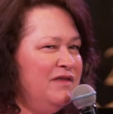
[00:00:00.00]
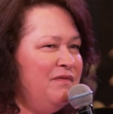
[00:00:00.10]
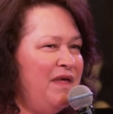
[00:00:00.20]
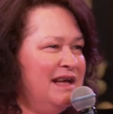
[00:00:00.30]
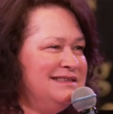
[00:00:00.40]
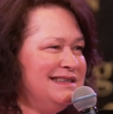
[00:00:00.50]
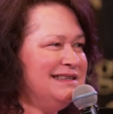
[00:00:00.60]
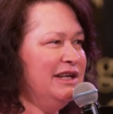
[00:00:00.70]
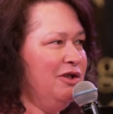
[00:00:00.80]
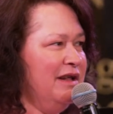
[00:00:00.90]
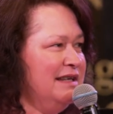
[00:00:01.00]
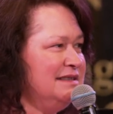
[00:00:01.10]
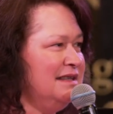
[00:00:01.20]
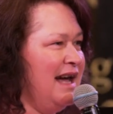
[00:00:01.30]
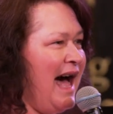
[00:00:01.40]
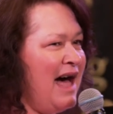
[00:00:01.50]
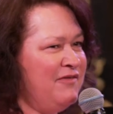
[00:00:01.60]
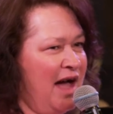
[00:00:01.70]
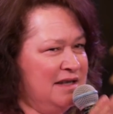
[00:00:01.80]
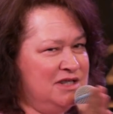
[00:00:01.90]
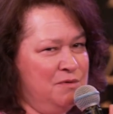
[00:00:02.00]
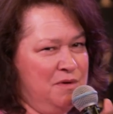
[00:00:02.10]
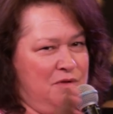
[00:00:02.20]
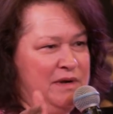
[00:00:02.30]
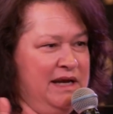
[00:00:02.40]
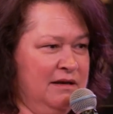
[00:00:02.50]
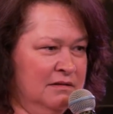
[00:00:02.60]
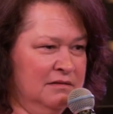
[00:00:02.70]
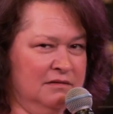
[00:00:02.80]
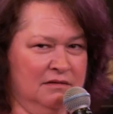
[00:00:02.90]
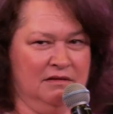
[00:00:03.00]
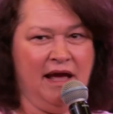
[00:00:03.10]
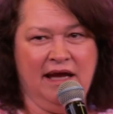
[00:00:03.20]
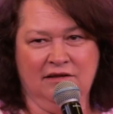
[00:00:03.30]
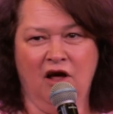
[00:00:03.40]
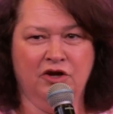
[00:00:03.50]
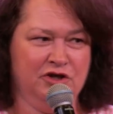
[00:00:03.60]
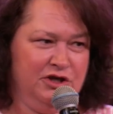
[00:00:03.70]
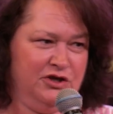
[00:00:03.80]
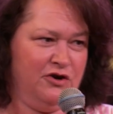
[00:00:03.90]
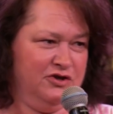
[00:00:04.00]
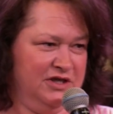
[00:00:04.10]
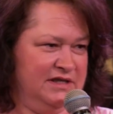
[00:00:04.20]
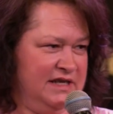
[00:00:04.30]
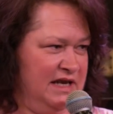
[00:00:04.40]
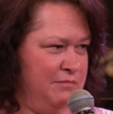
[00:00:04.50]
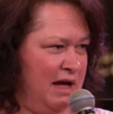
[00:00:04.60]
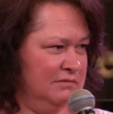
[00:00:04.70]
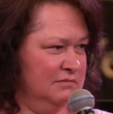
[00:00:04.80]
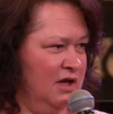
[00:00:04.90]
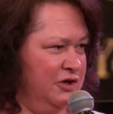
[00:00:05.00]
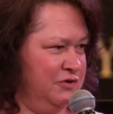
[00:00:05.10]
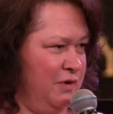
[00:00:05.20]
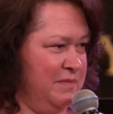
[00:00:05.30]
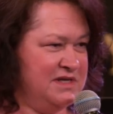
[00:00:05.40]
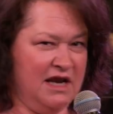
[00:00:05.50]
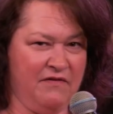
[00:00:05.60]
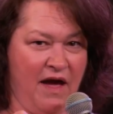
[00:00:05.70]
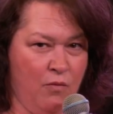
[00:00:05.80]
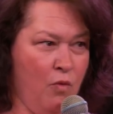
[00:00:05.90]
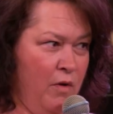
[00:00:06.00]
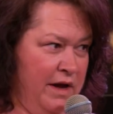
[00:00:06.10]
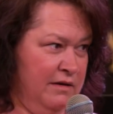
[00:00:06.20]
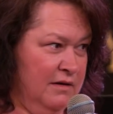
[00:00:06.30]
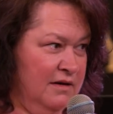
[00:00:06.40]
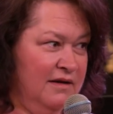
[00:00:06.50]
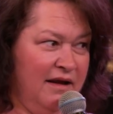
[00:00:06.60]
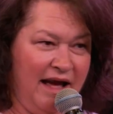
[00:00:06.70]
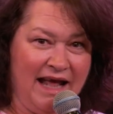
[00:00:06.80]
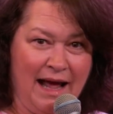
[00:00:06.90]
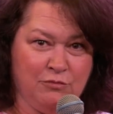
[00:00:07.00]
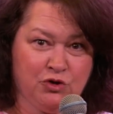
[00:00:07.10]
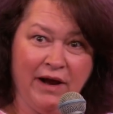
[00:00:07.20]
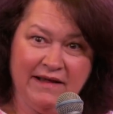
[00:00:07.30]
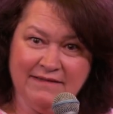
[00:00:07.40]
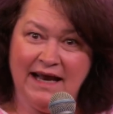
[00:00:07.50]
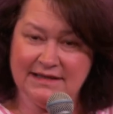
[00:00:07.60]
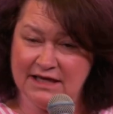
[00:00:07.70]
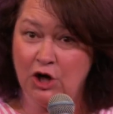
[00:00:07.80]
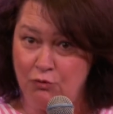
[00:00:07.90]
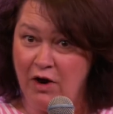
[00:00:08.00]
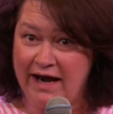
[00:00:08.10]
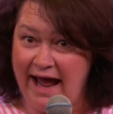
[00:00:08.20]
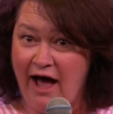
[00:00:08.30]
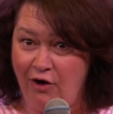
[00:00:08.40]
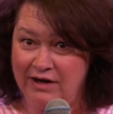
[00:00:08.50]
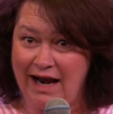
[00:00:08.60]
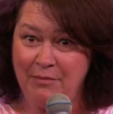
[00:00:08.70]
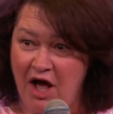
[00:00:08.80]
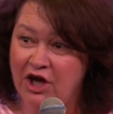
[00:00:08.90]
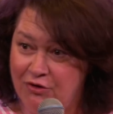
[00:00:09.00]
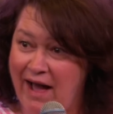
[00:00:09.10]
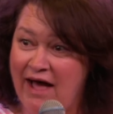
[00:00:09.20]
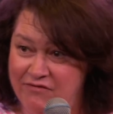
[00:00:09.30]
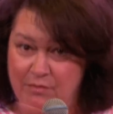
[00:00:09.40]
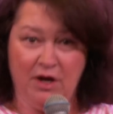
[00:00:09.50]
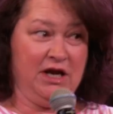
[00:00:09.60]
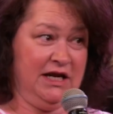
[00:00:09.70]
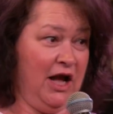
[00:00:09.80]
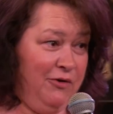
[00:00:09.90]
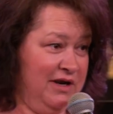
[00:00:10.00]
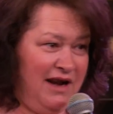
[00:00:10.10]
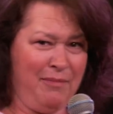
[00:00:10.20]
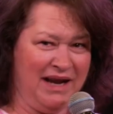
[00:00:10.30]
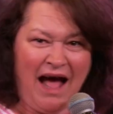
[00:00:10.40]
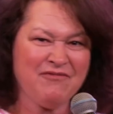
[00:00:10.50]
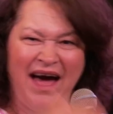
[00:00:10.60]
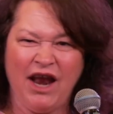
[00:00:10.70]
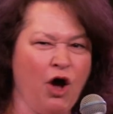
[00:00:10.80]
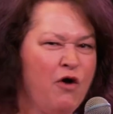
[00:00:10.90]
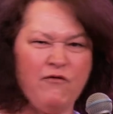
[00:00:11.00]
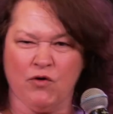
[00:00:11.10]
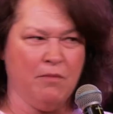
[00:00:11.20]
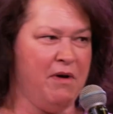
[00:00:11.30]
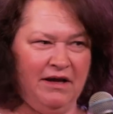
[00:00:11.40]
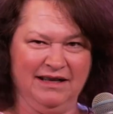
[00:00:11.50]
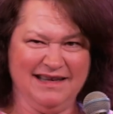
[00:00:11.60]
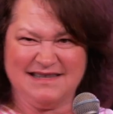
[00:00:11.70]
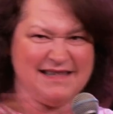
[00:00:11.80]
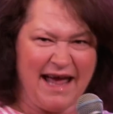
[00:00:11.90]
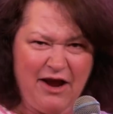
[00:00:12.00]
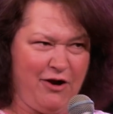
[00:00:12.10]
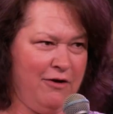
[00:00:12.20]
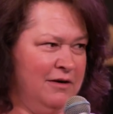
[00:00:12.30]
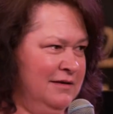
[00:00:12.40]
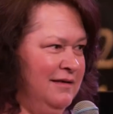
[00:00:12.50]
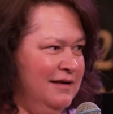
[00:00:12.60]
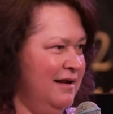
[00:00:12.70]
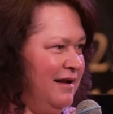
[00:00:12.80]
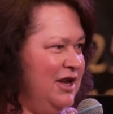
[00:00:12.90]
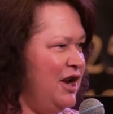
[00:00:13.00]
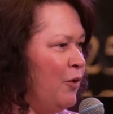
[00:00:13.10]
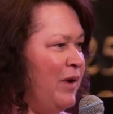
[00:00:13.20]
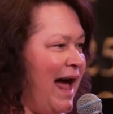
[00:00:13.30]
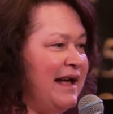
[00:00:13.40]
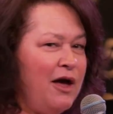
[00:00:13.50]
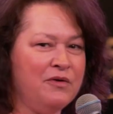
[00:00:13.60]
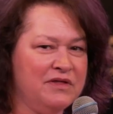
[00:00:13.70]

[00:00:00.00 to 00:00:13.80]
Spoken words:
things as little as I've got 2 or 3 Gain laundry detergent sitting in my laundry room instead of that one, and I'm dreading that it's going to run out and I'm not going to have the money to go get it. I've got overabundantly. It's there. Yeah. When I go to